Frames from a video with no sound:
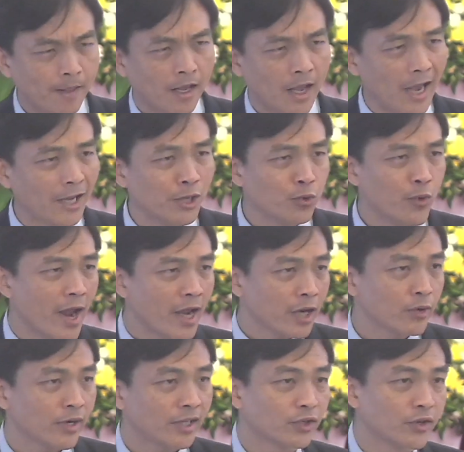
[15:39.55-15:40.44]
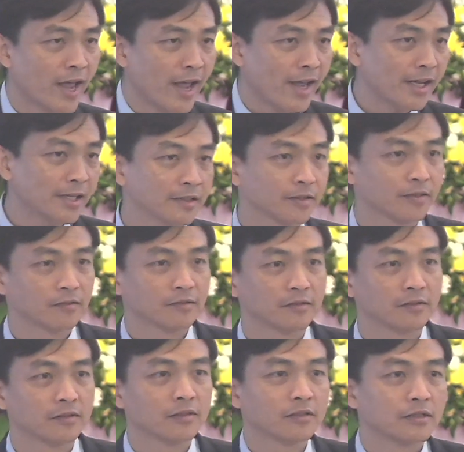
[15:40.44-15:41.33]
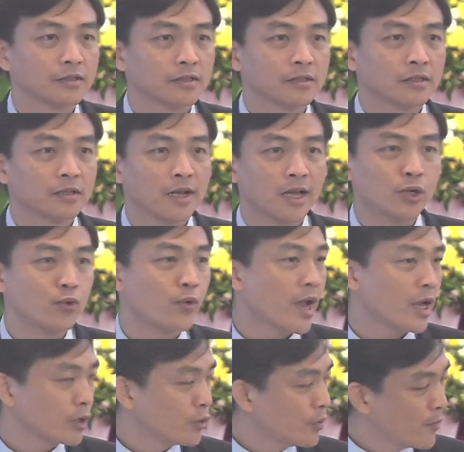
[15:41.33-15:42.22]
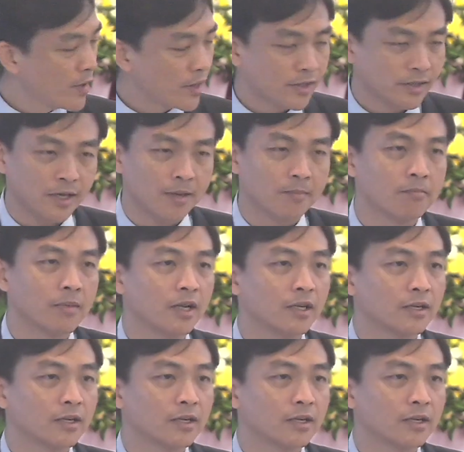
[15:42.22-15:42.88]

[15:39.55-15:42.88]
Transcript: Are you angry today? Are you angry with someone,